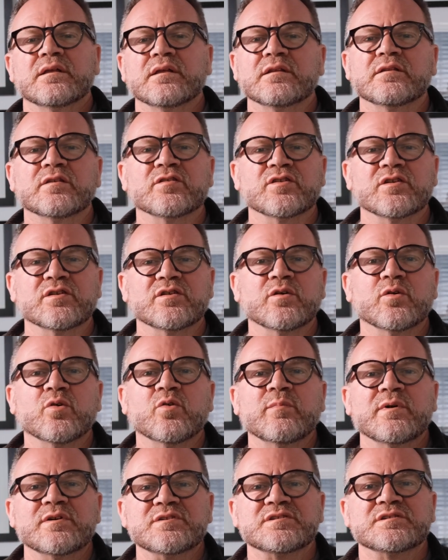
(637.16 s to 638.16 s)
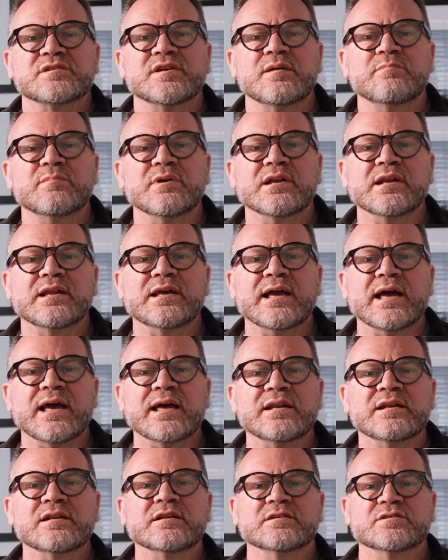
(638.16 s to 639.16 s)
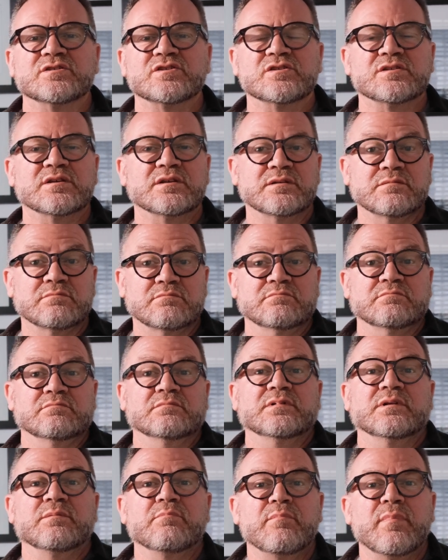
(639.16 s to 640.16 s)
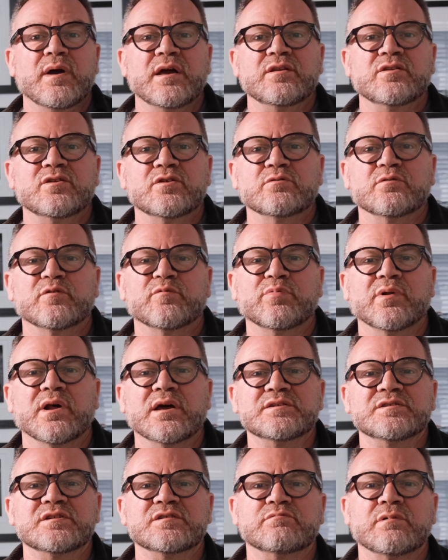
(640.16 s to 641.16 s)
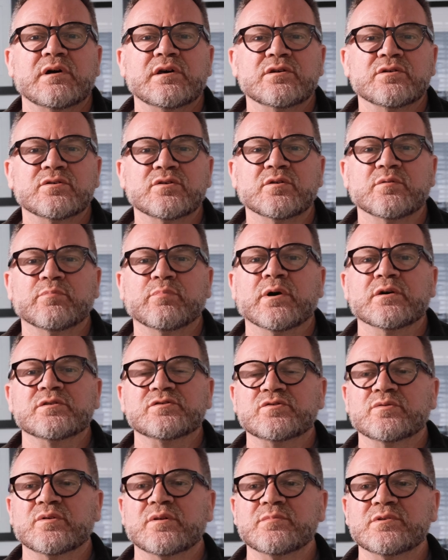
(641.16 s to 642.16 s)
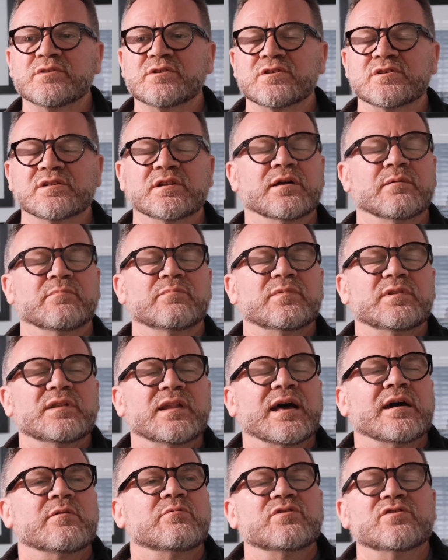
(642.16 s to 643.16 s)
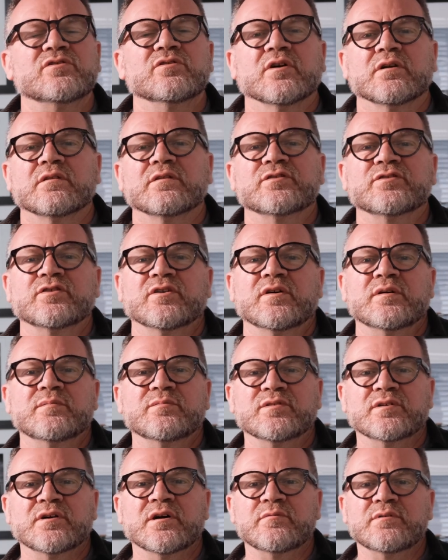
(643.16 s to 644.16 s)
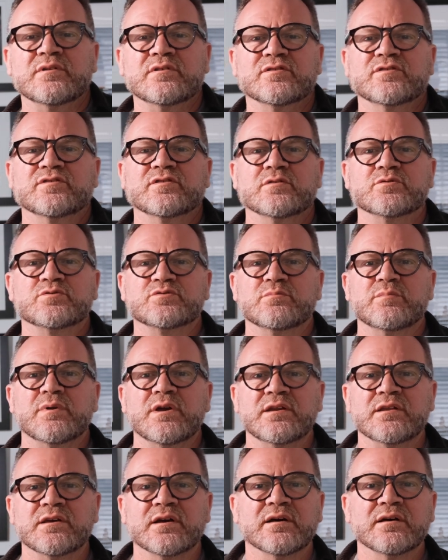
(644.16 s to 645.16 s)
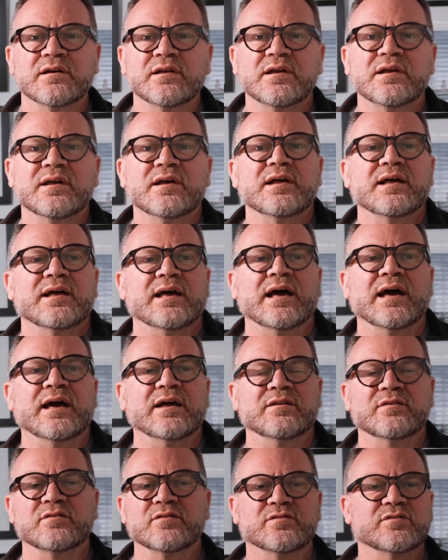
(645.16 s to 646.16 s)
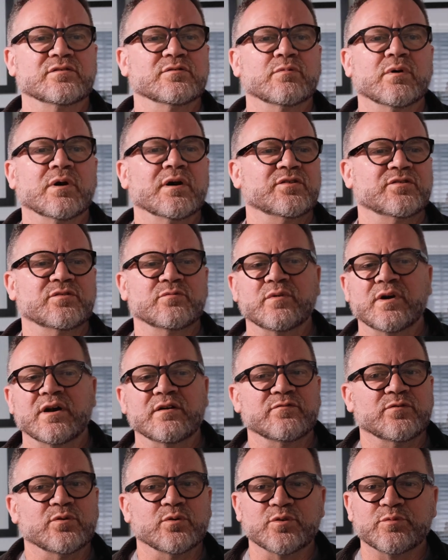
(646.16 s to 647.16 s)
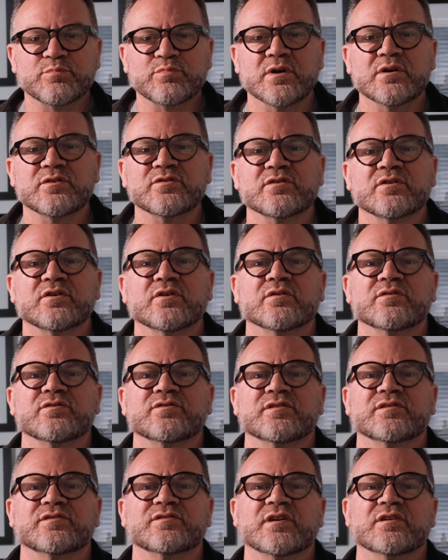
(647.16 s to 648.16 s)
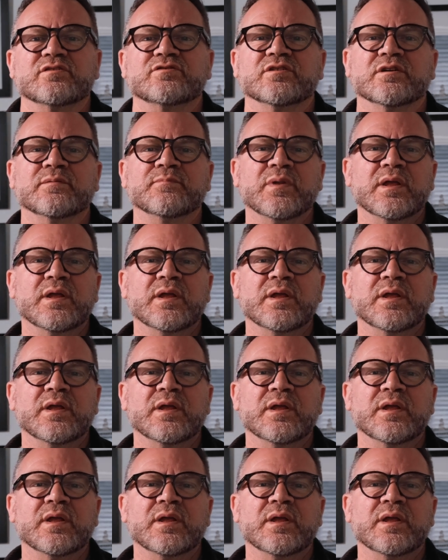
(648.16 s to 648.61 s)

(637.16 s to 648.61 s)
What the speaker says: There's an almost seemingly endless menu of places where you could post your images, and now is not the time to go into social media and the whys and wherefores, pros and cons, etc.